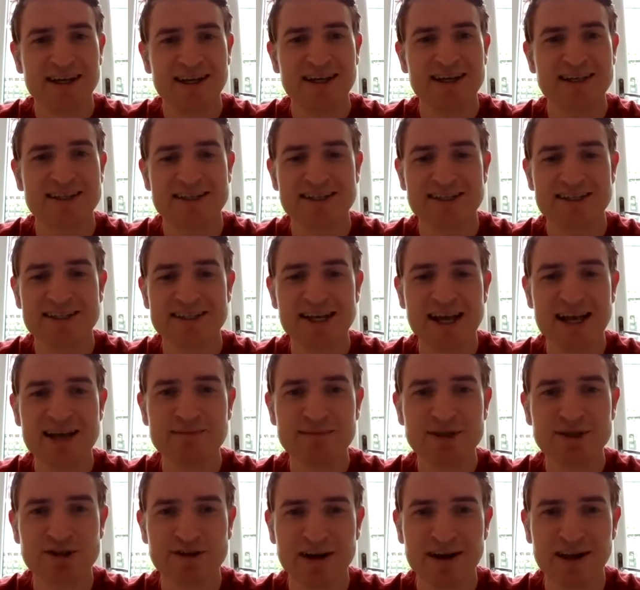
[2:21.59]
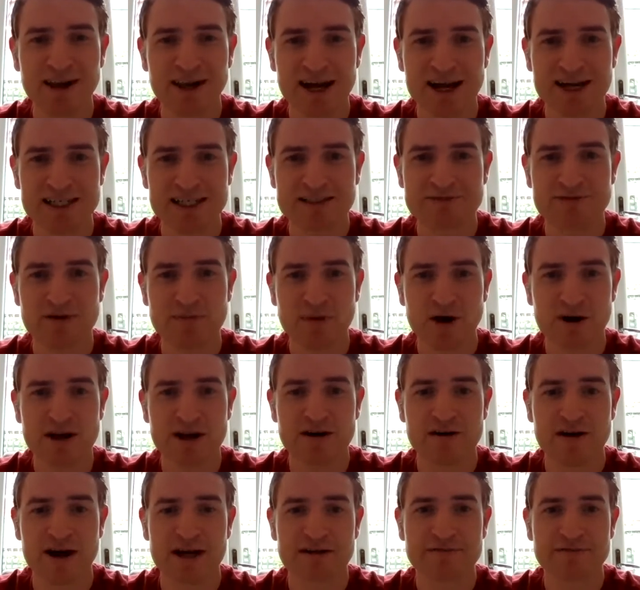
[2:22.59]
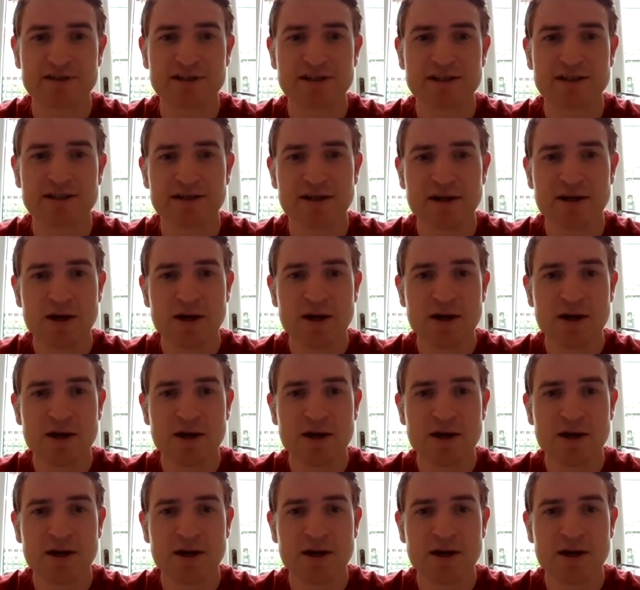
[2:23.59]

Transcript: it's the same drill as for monographs.